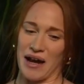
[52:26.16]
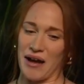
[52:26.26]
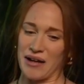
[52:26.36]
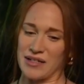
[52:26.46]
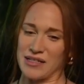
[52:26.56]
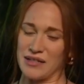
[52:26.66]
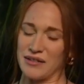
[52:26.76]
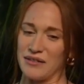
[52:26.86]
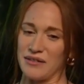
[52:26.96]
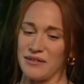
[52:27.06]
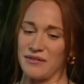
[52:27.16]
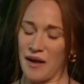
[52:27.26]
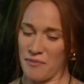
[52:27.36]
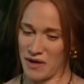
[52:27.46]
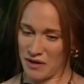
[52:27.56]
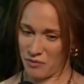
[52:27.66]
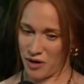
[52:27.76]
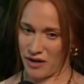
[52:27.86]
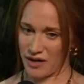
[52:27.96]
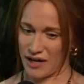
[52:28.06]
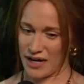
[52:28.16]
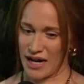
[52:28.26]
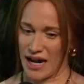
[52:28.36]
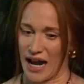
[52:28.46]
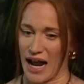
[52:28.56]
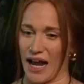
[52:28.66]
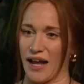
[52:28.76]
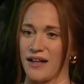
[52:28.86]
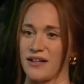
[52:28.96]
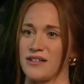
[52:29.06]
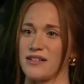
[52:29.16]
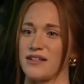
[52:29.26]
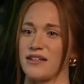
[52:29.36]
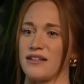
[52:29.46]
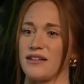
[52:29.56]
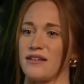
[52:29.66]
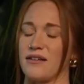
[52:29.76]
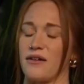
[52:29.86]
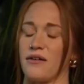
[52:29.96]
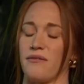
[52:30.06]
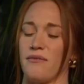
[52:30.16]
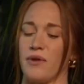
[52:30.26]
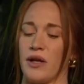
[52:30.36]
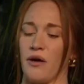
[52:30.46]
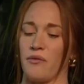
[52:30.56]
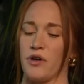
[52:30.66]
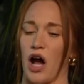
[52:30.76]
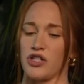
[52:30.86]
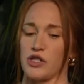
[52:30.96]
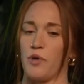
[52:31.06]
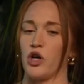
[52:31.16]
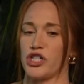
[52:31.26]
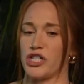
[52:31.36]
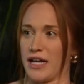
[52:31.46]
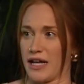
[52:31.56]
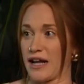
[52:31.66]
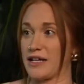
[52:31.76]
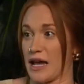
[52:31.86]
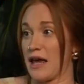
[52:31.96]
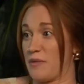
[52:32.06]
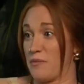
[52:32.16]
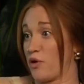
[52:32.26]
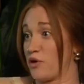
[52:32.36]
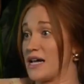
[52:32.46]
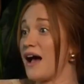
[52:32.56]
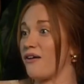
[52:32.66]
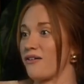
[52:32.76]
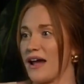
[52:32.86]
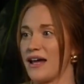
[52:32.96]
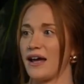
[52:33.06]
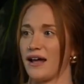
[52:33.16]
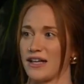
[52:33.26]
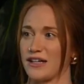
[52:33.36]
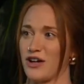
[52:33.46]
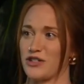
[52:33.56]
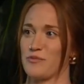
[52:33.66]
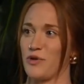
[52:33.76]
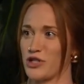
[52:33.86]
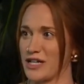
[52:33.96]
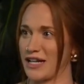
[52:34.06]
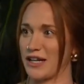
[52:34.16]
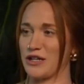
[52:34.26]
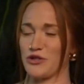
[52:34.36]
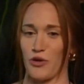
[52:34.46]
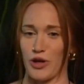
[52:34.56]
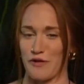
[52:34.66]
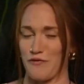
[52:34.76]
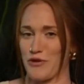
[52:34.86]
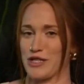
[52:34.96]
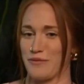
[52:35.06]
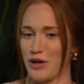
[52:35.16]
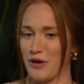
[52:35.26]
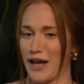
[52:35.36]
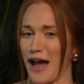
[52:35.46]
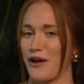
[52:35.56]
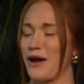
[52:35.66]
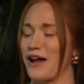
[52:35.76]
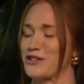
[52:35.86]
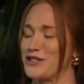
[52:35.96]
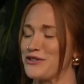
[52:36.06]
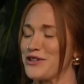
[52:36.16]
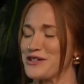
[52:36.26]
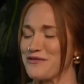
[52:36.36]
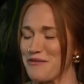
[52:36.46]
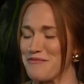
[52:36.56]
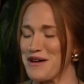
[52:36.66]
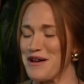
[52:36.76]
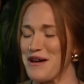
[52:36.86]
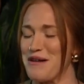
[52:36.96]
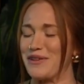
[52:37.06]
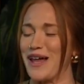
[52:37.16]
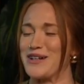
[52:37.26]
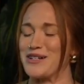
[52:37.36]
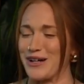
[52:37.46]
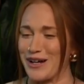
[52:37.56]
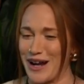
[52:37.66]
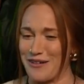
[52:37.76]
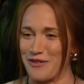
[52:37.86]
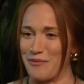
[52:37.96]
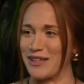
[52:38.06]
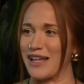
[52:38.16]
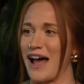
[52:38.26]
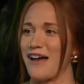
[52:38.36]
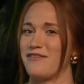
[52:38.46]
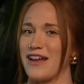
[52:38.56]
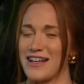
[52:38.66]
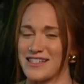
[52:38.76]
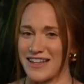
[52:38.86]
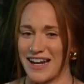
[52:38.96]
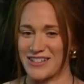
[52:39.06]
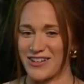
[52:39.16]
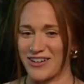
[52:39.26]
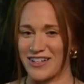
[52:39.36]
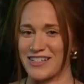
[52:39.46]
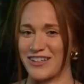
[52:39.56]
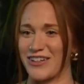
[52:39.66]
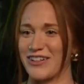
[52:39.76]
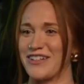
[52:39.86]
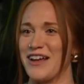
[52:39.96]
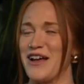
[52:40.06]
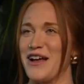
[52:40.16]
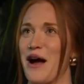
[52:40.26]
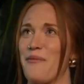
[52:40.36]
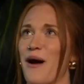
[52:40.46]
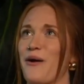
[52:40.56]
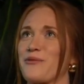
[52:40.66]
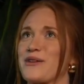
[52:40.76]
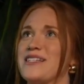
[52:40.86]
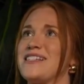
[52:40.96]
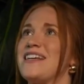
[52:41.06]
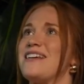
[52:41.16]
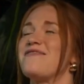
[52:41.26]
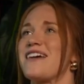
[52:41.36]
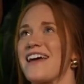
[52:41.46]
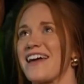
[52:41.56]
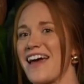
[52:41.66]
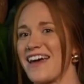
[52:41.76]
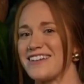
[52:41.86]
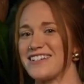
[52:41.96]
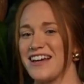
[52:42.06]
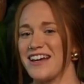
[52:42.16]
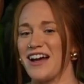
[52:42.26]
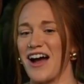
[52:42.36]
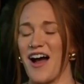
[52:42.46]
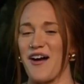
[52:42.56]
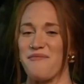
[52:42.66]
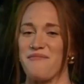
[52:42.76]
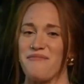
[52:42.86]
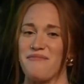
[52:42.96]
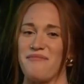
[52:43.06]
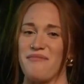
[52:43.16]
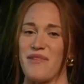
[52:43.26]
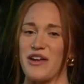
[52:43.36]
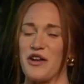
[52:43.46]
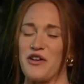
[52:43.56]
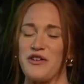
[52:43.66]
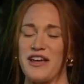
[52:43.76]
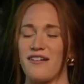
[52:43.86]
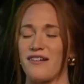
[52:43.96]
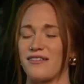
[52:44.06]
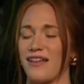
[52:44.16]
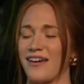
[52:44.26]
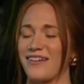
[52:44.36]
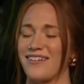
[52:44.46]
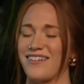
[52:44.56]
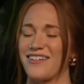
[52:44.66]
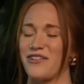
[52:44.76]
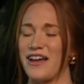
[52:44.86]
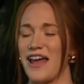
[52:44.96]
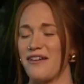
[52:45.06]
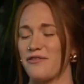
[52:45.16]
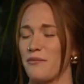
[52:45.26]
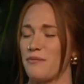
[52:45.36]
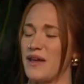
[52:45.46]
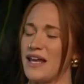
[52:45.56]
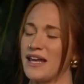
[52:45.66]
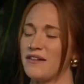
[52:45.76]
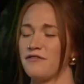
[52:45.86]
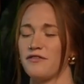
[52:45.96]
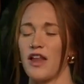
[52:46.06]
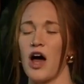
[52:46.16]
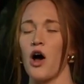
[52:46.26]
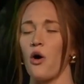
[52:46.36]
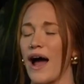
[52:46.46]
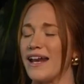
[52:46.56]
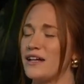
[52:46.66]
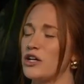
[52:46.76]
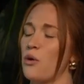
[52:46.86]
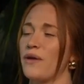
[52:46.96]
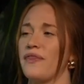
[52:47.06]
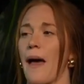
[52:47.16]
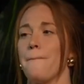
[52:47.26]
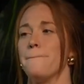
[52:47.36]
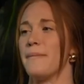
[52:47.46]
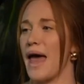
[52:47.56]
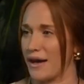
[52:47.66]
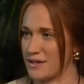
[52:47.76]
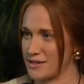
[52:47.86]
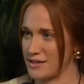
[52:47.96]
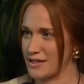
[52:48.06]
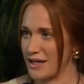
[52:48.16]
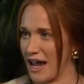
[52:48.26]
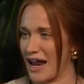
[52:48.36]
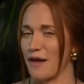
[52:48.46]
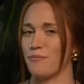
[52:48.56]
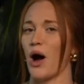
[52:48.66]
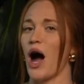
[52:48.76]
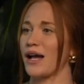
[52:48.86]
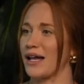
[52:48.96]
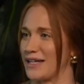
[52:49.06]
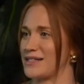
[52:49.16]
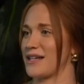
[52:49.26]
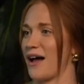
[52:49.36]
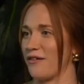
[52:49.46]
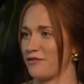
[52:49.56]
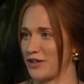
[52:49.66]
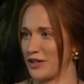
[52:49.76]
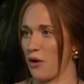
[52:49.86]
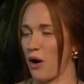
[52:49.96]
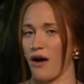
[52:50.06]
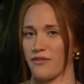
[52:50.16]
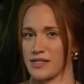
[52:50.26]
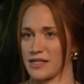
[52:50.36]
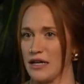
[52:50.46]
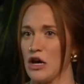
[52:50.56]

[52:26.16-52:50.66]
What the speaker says: got into feminine work, and not just pushing, and because I had been burnt out, right? And like not just pushing and controlling and forcing, but okay, how do I actually do this from pleasure and from aliveness? And then I started to learn about receiving, and you hear like create from being in flow. I didn't know what that meant. I'd had pockets of, obviously